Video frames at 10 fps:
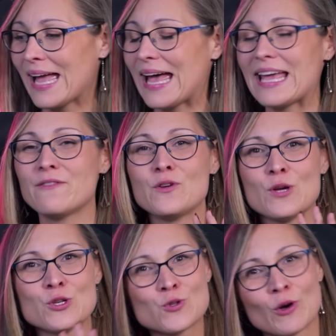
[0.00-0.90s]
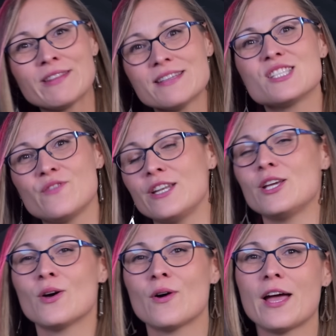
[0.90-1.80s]
If you enjoyed this
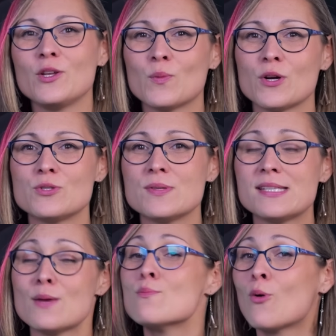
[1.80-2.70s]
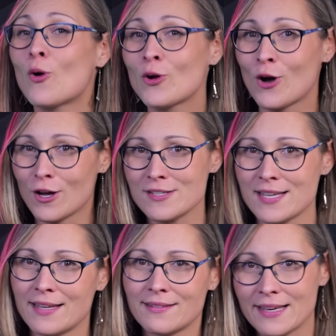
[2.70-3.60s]
video and you want to see more
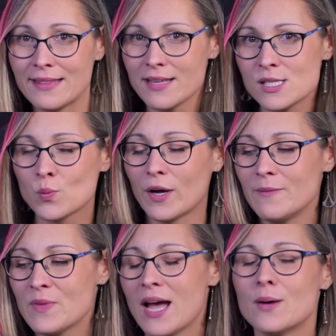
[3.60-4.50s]
content like this one,